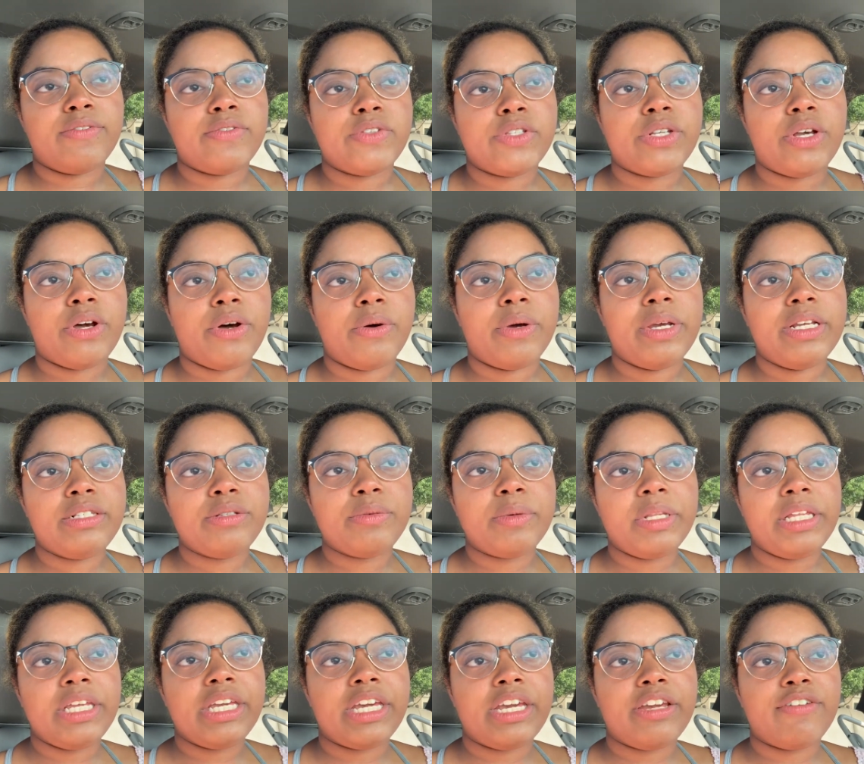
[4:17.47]
So it's
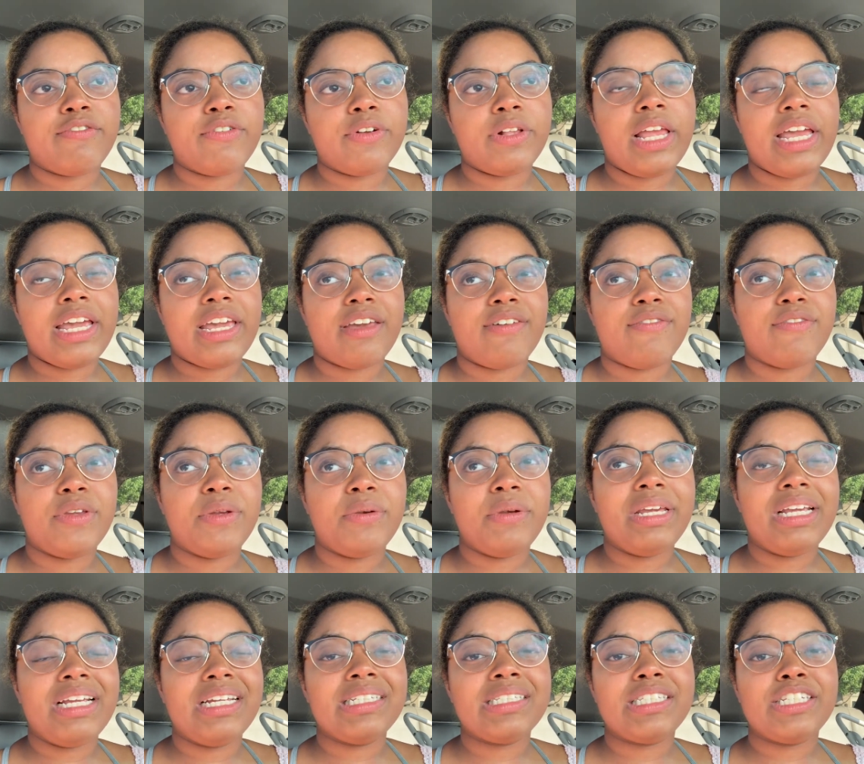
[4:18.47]
really good for like if you
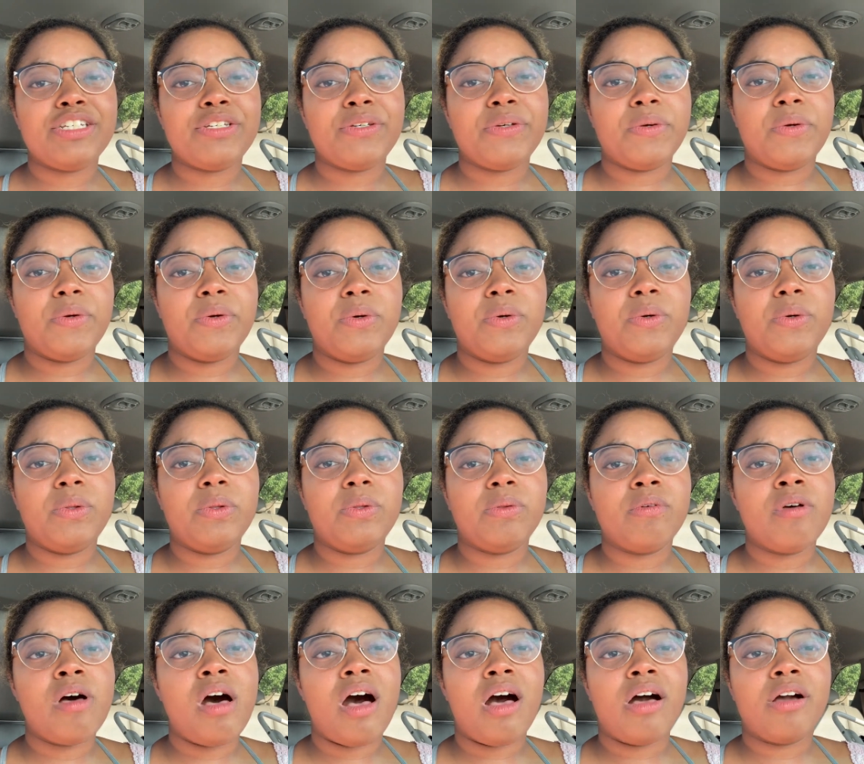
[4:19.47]
need to
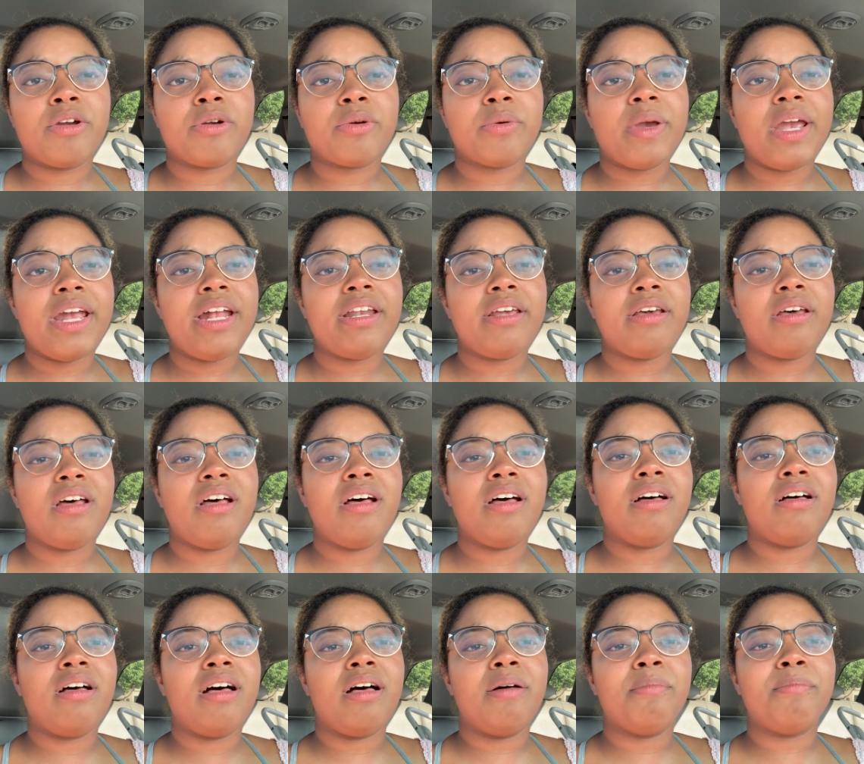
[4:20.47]
uh, create
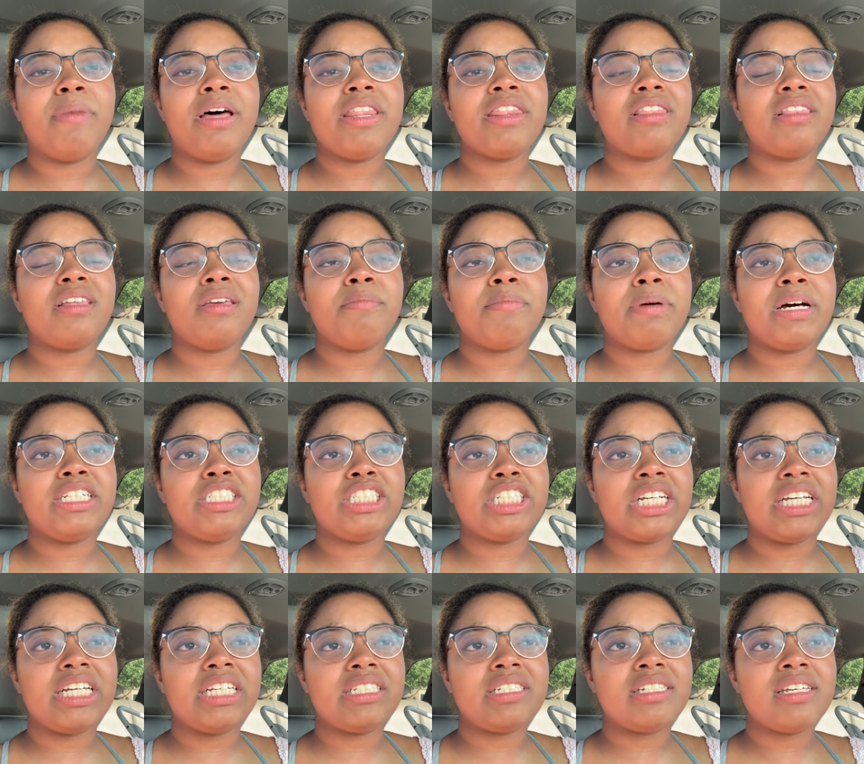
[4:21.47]
a, a monthly
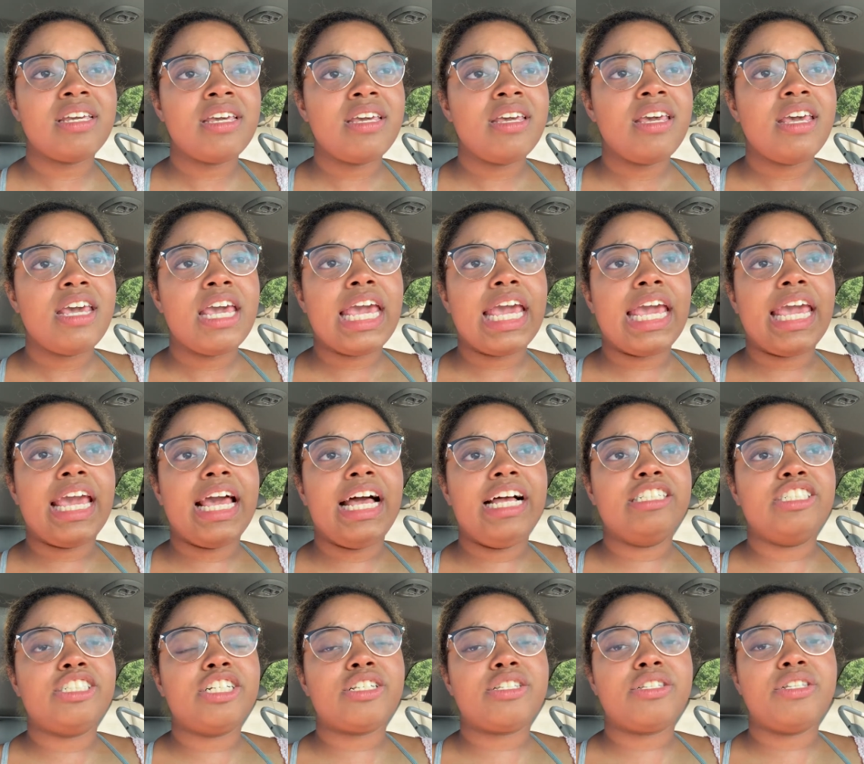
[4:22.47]
budget
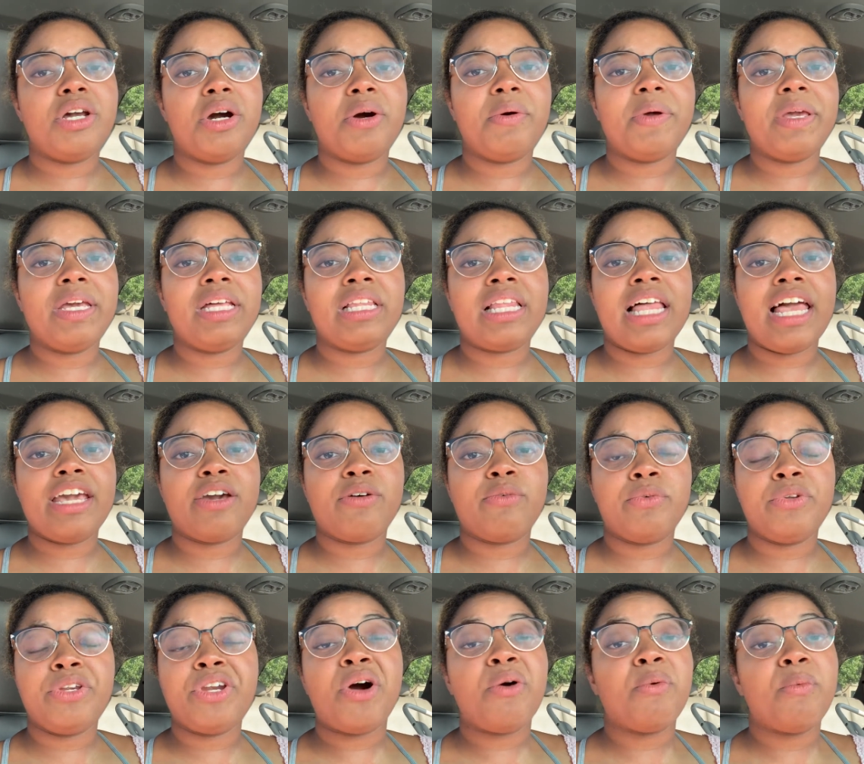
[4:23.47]
and just knowing like,
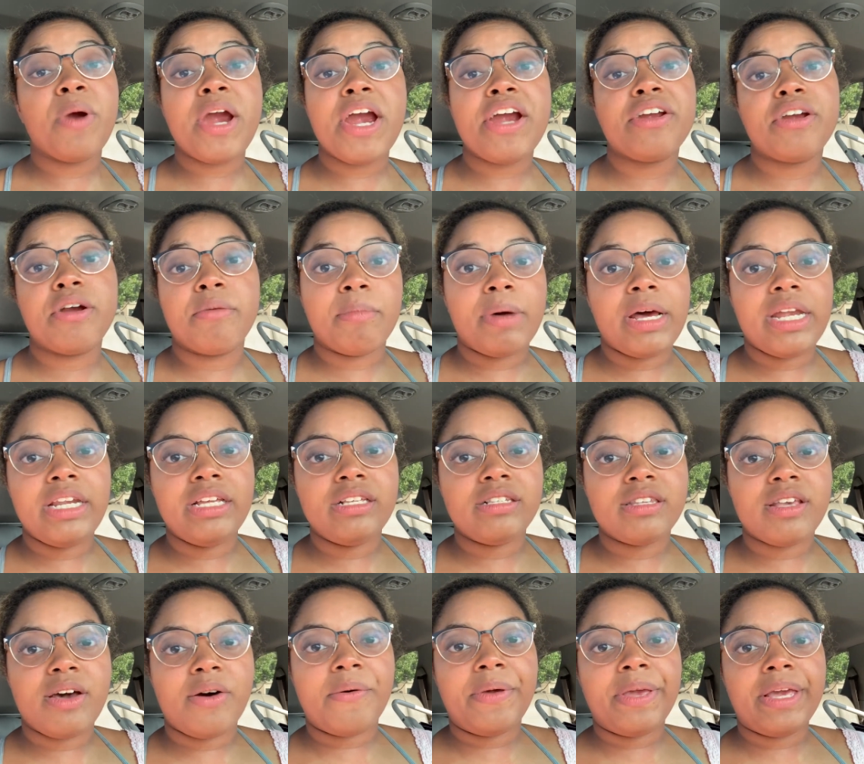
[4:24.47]
you know, where your money's
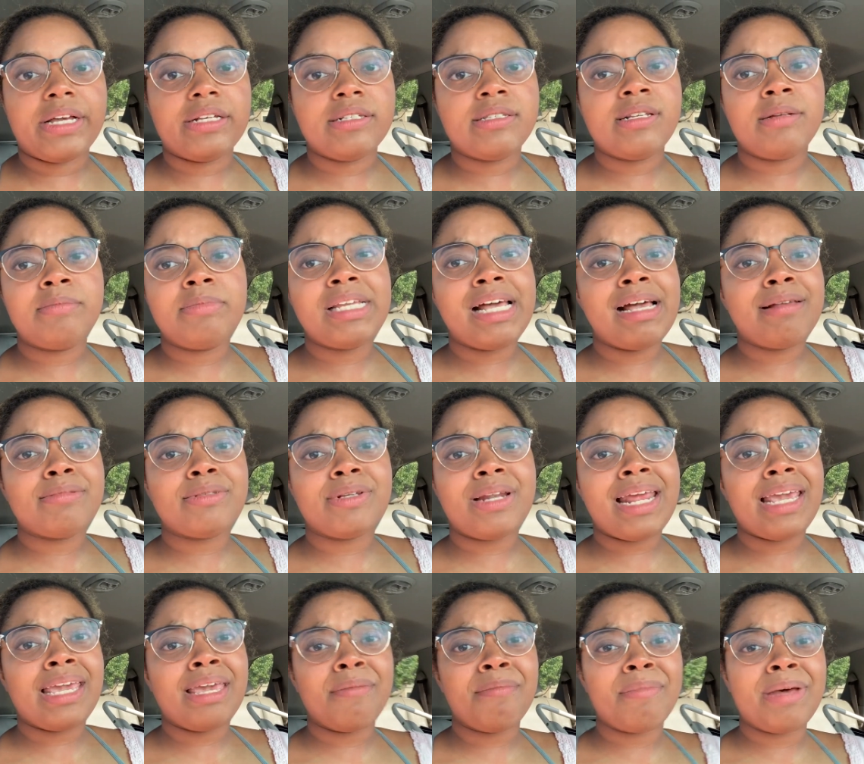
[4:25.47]
going. Cause sometimes when
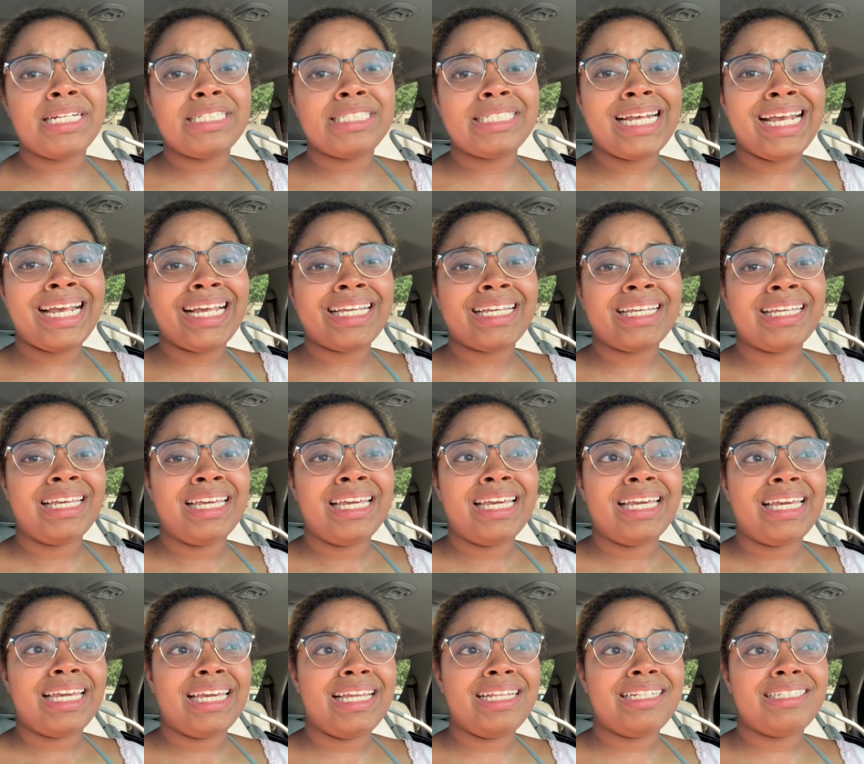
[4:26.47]
I get my check,
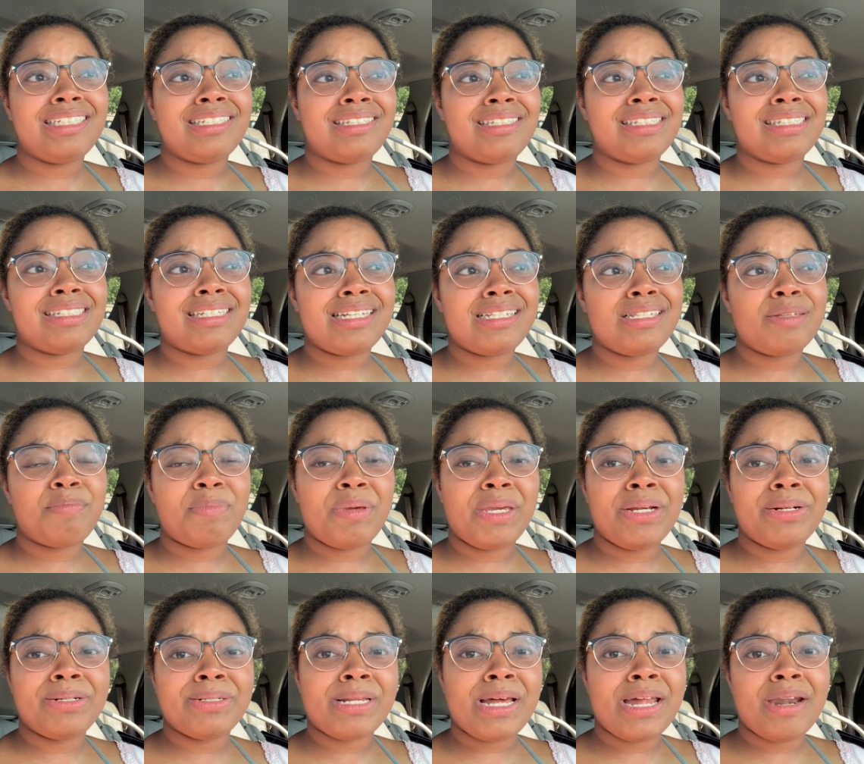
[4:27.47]
it just
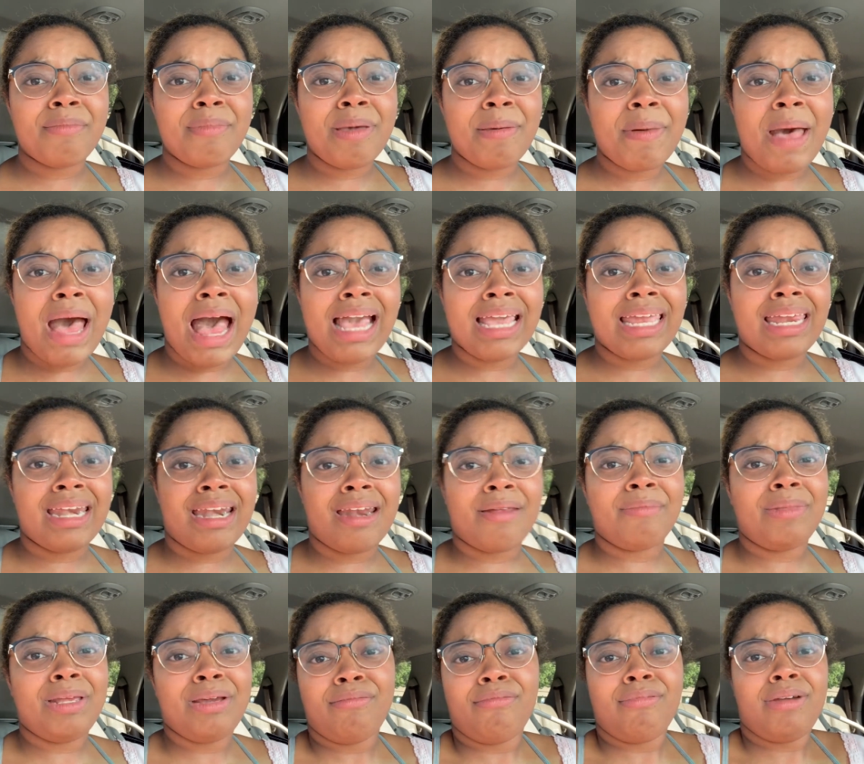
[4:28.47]
disappears out of my pocket. I'm
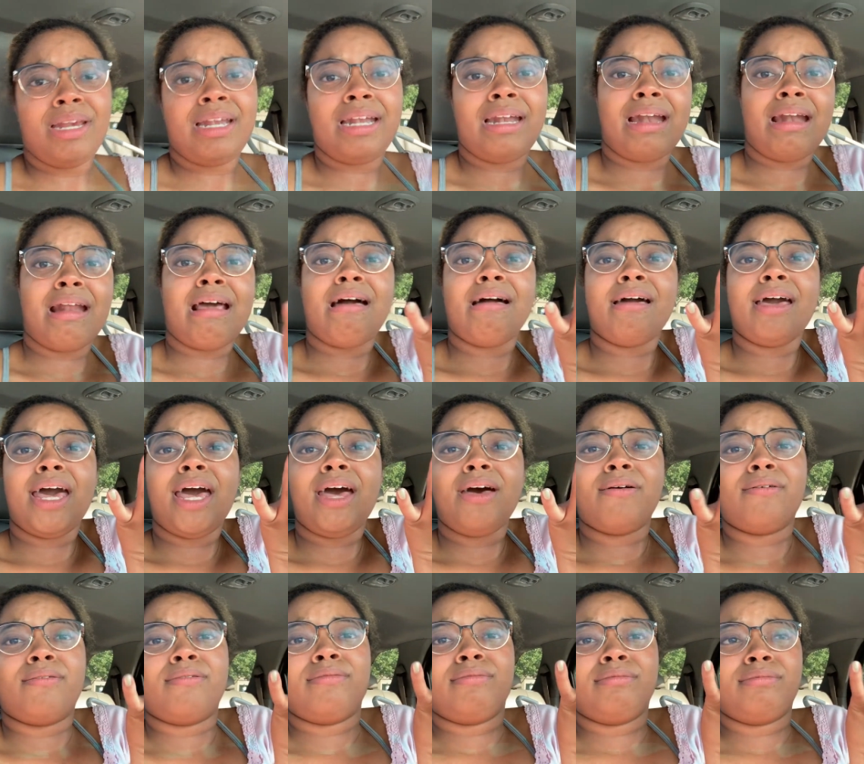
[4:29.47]
like, where did it all go?